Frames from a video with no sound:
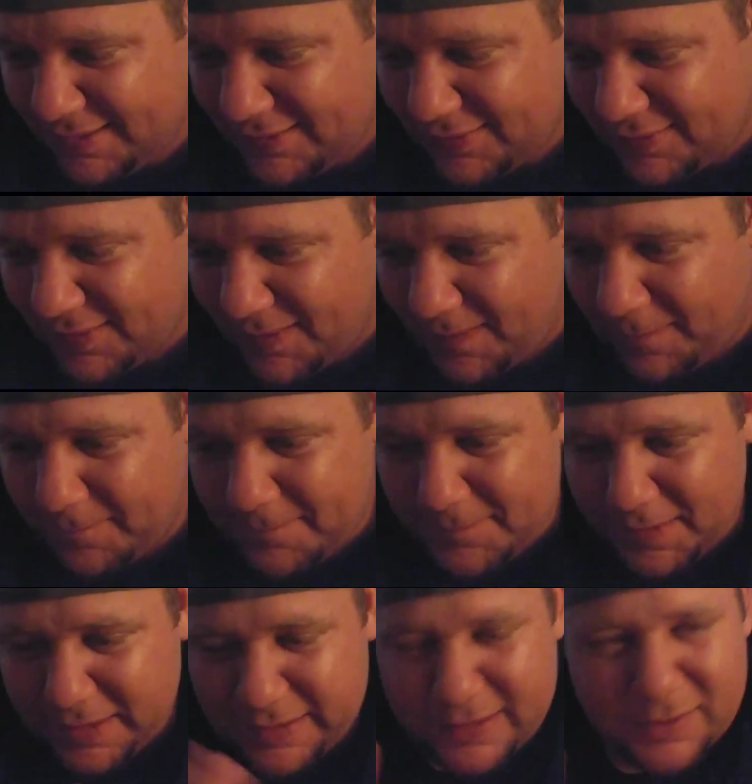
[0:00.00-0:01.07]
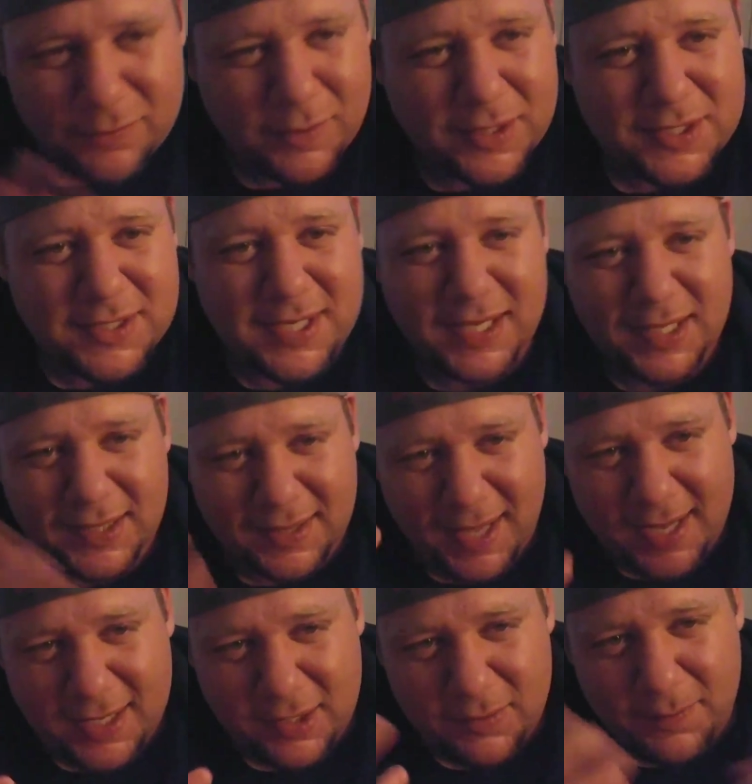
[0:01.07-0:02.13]
So, Rich T,
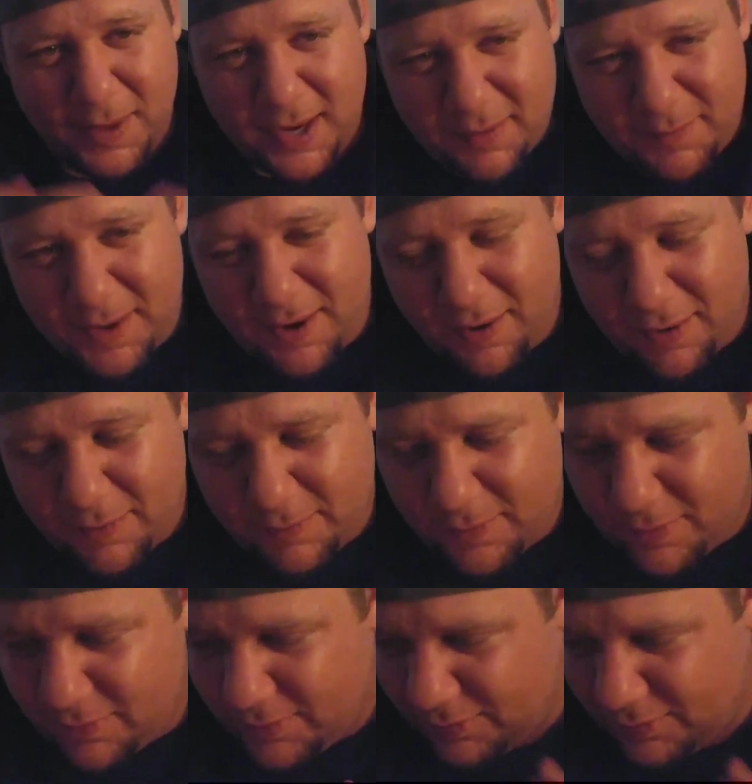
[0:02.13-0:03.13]
thank you. Bottom of my heart, bro.